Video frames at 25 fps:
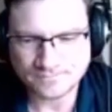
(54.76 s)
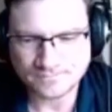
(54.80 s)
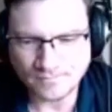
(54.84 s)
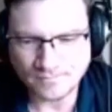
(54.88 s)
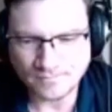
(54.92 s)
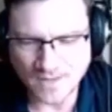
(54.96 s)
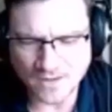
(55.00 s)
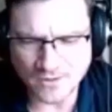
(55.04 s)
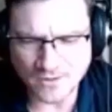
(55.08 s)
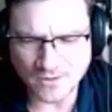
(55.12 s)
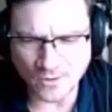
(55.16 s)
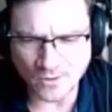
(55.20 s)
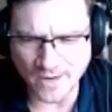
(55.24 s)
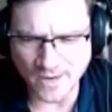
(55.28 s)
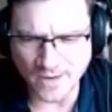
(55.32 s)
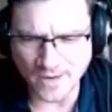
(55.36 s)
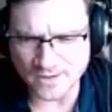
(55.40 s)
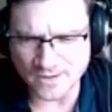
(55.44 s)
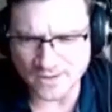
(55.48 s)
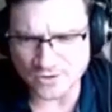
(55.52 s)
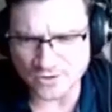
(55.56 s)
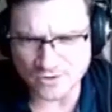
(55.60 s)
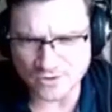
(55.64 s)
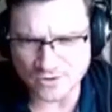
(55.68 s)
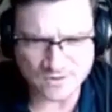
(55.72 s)
way that
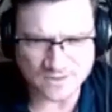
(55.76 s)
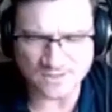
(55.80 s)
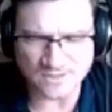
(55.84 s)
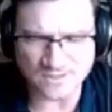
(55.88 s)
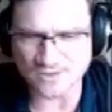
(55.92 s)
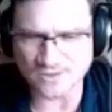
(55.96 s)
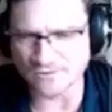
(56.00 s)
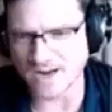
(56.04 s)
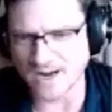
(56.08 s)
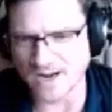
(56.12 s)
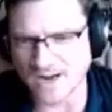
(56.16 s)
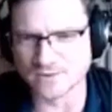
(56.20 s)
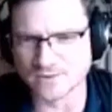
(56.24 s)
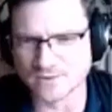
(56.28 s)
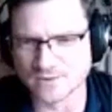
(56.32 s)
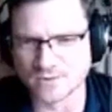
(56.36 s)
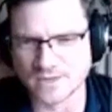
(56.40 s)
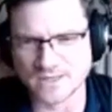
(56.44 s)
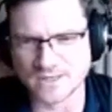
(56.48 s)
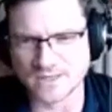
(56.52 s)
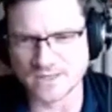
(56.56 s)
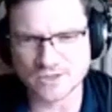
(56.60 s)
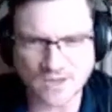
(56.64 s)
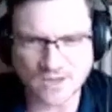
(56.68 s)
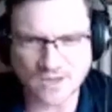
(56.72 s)
students interact between
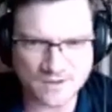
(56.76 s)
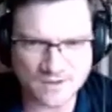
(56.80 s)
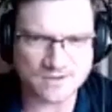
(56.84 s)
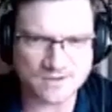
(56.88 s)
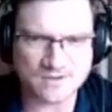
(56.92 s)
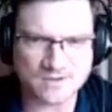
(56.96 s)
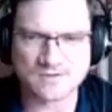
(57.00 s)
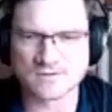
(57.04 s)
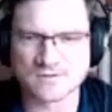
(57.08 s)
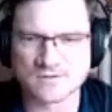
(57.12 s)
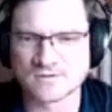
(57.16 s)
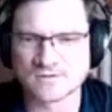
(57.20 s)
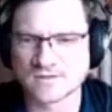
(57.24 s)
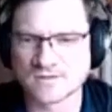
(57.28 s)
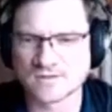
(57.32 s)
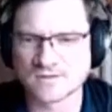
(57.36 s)
each other